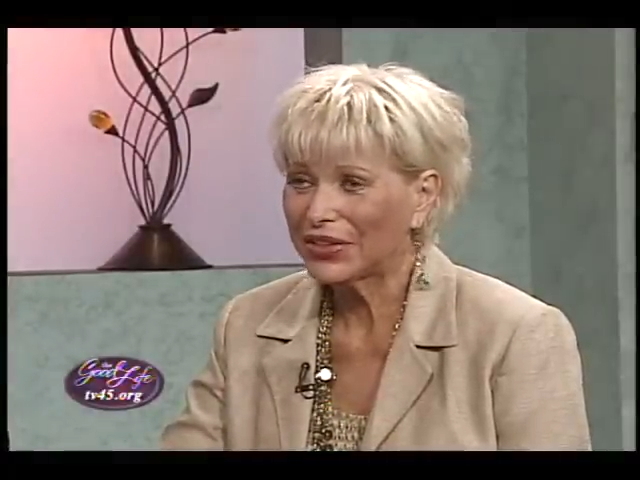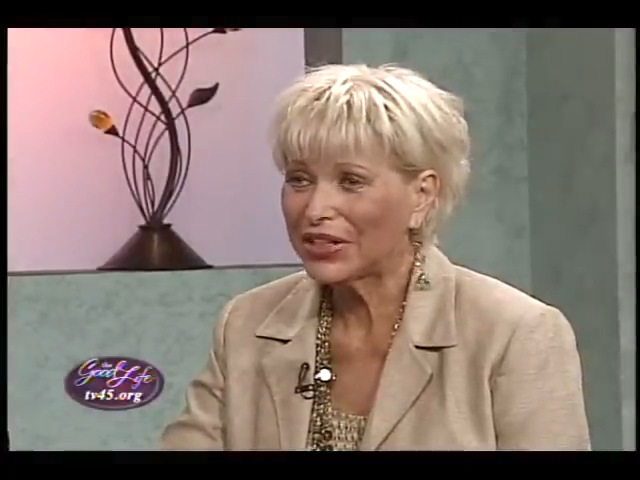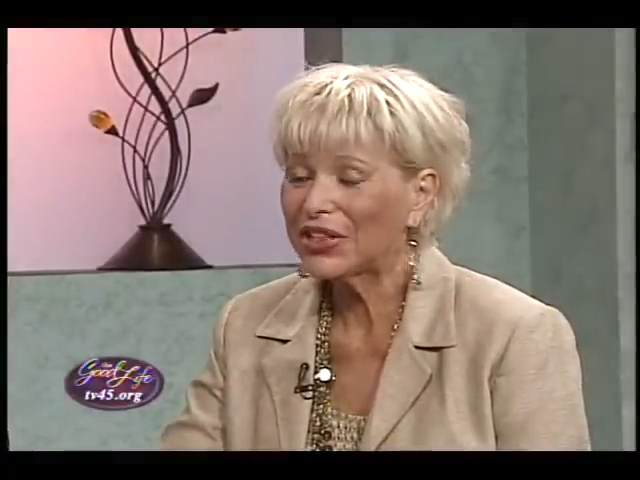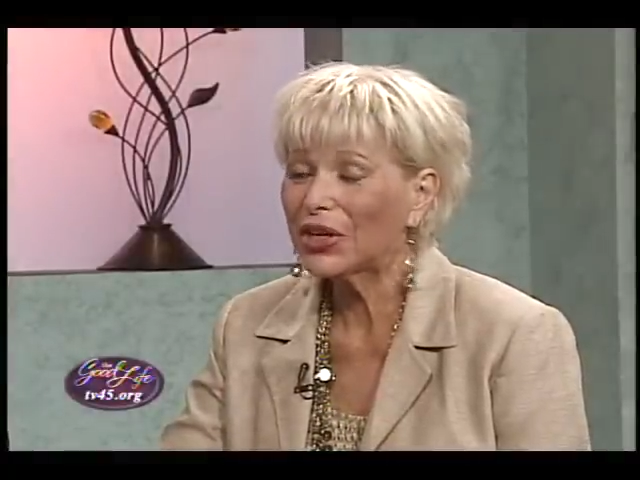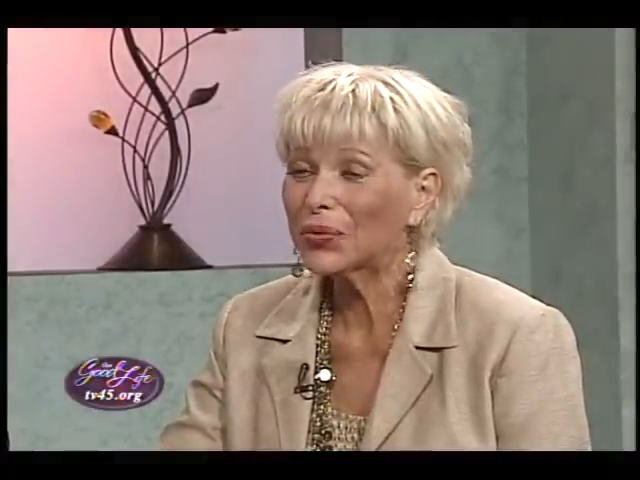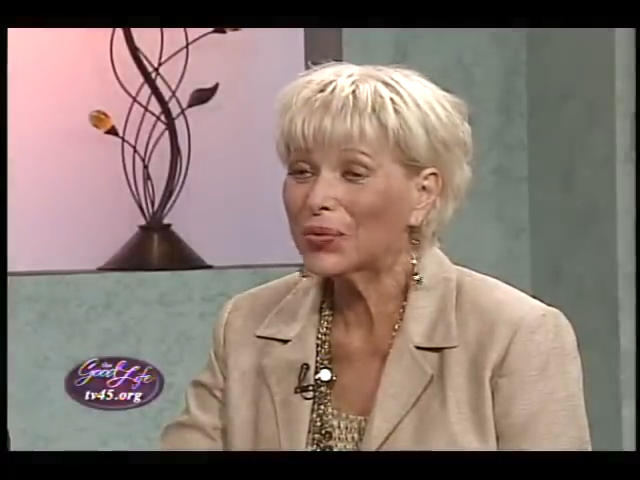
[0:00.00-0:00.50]

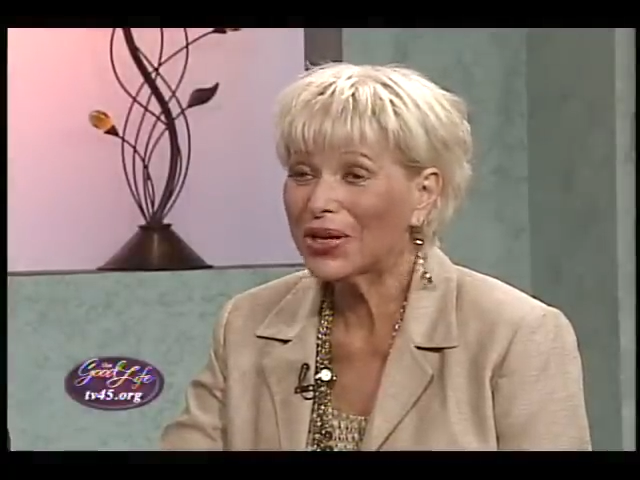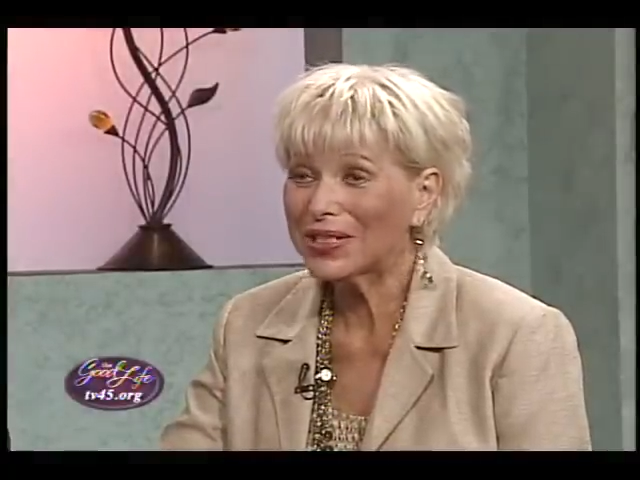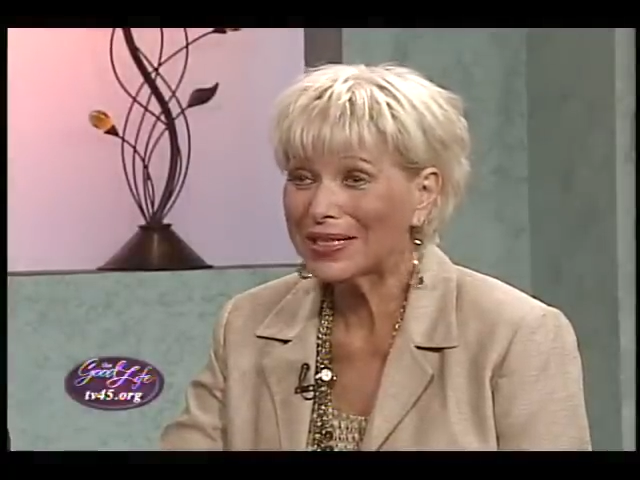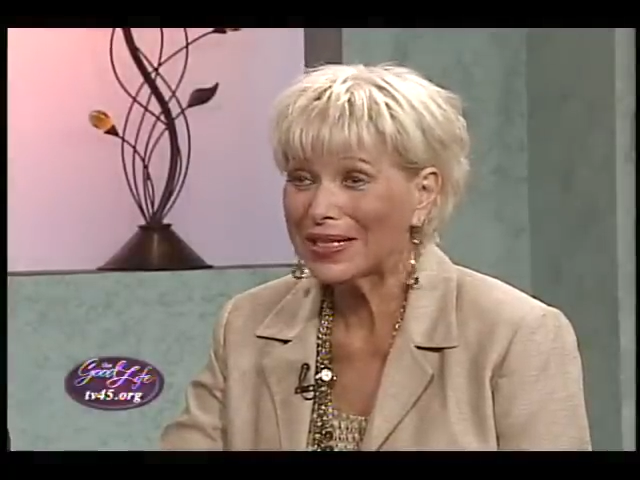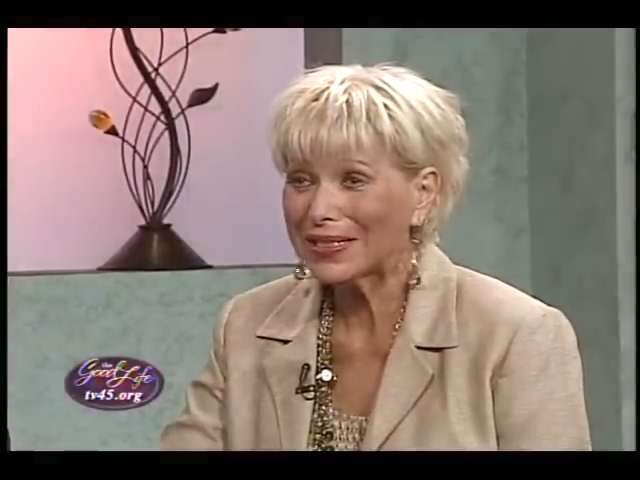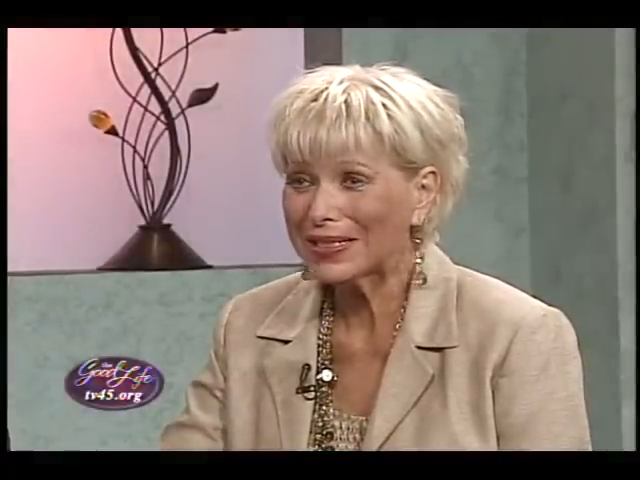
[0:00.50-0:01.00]
Very long
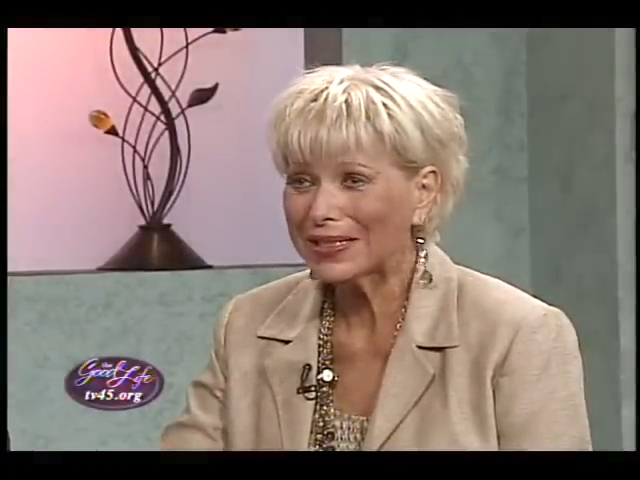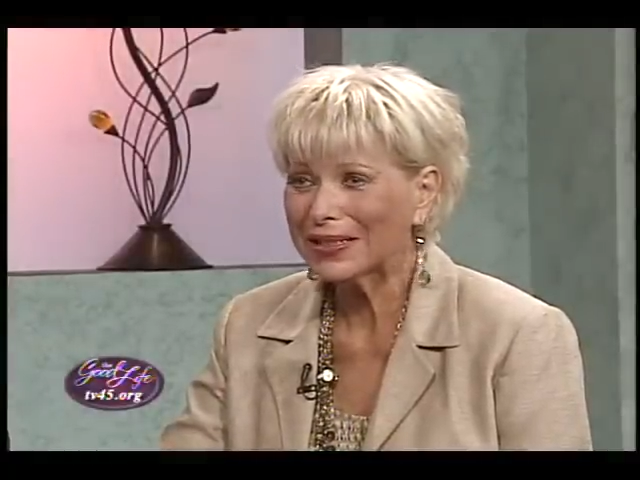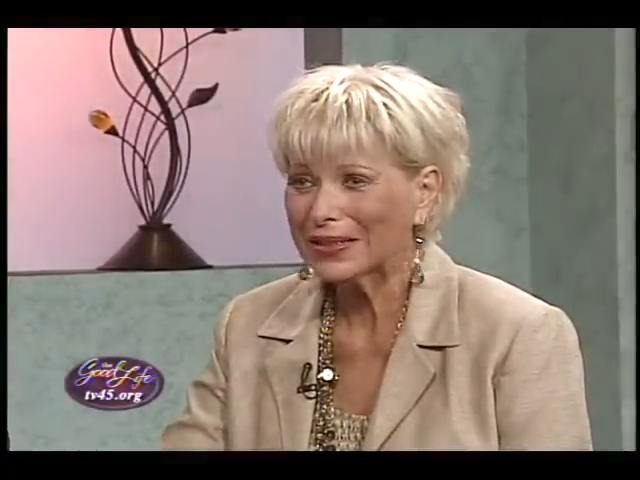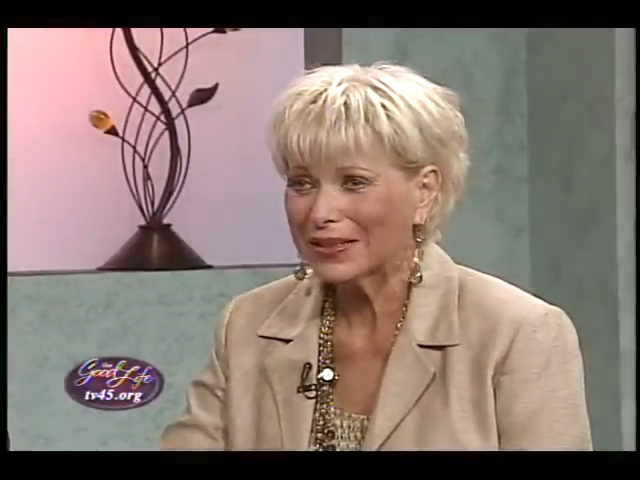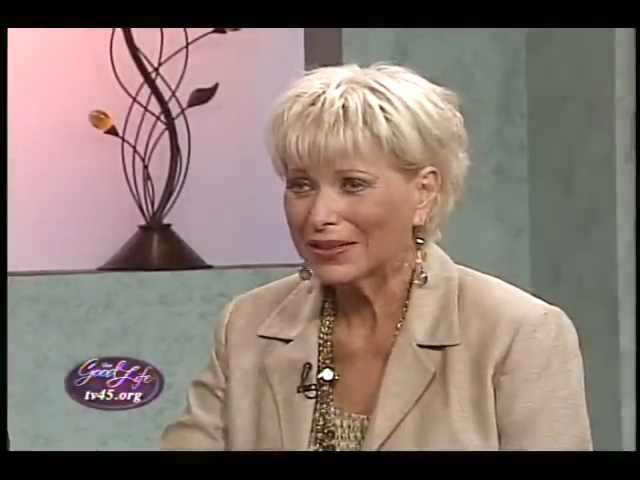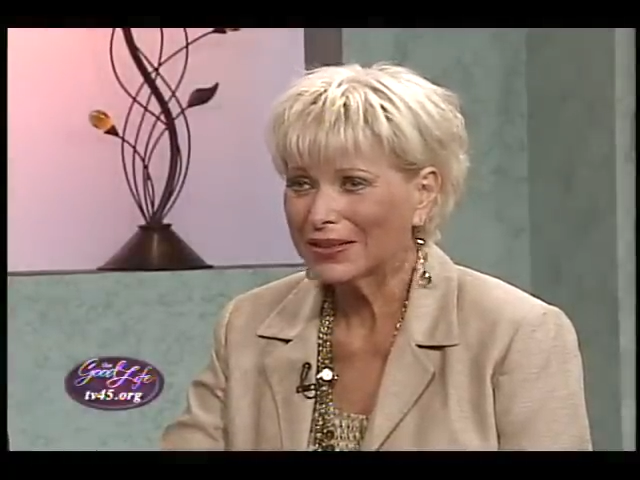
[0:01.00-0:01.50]
process.
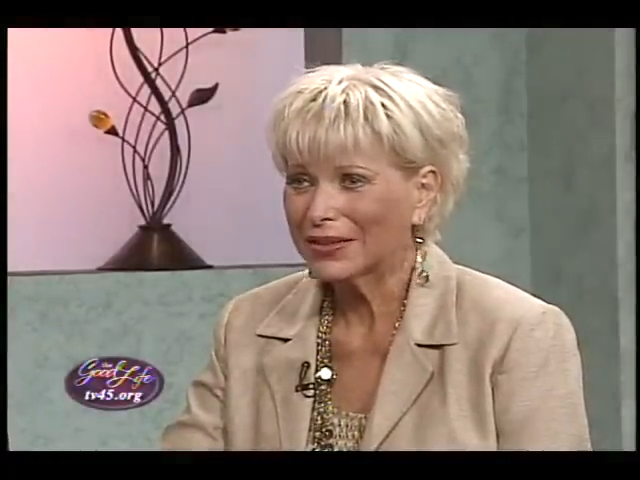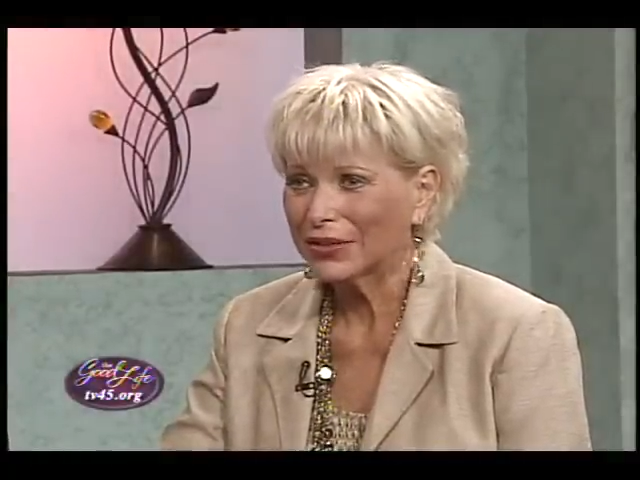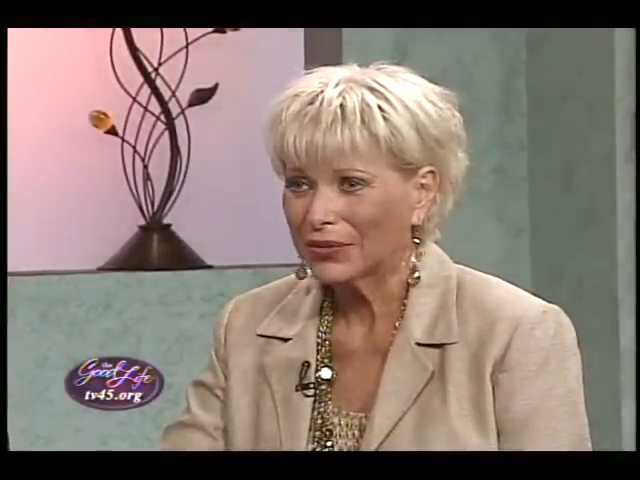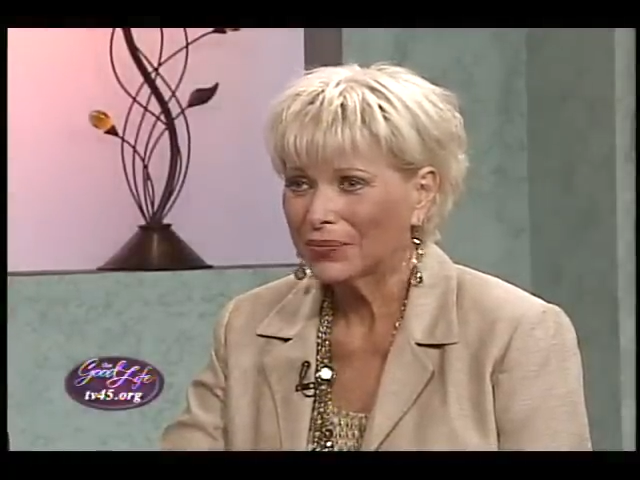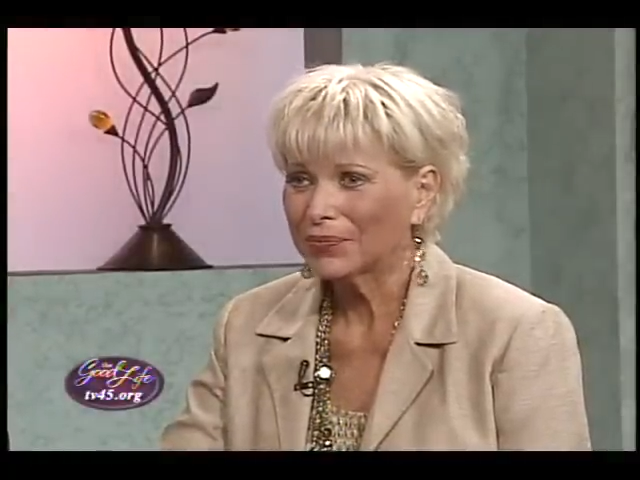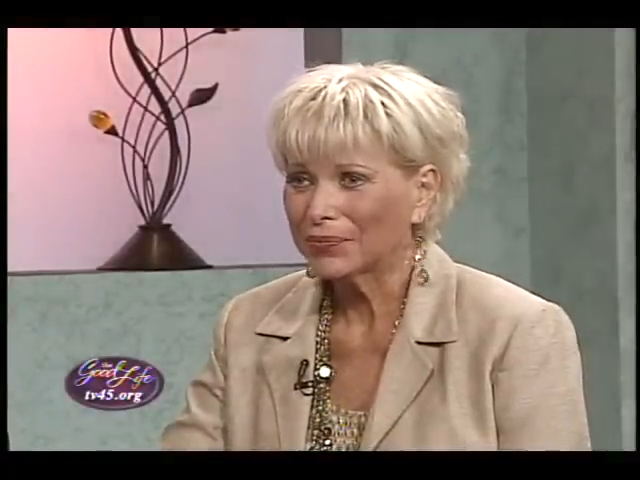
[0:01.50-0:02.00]

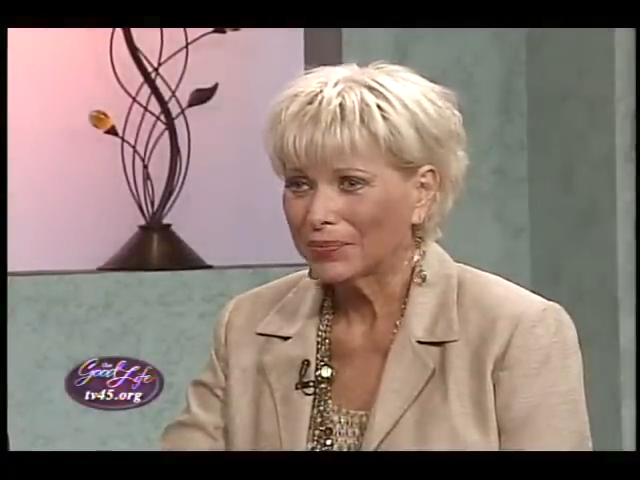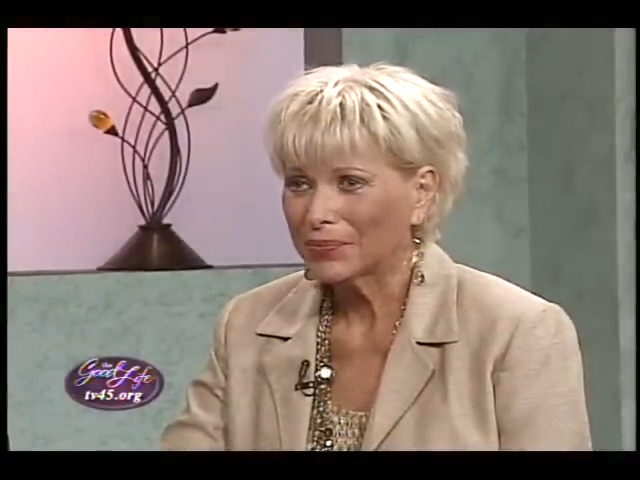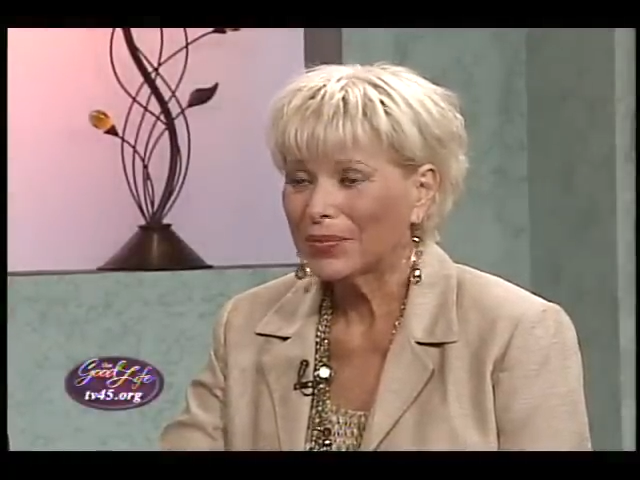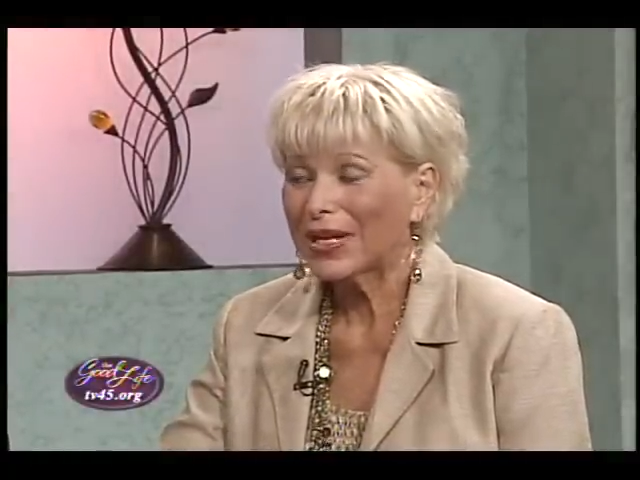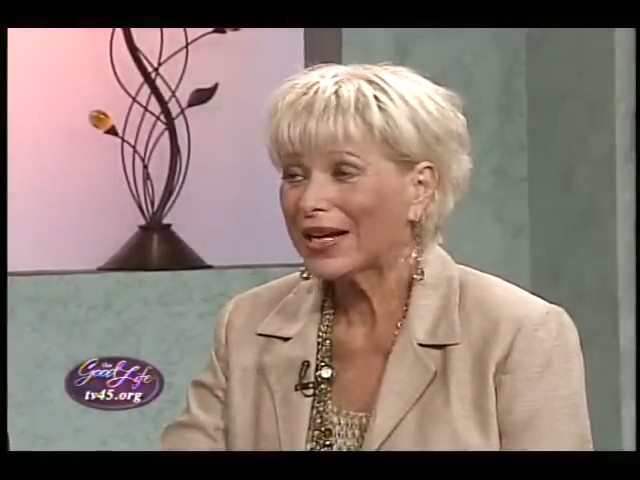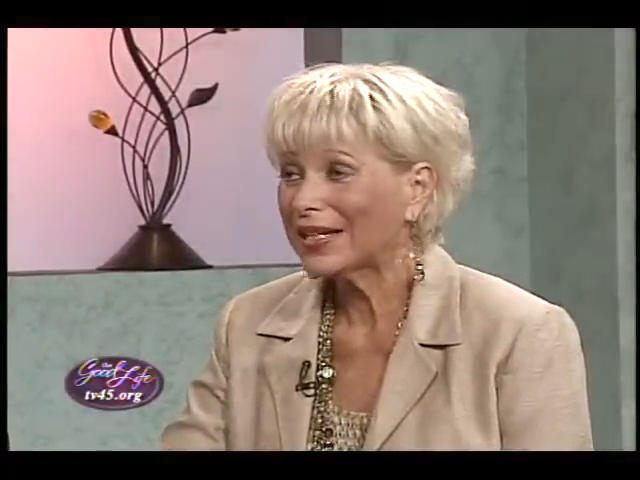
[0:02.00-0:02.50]
But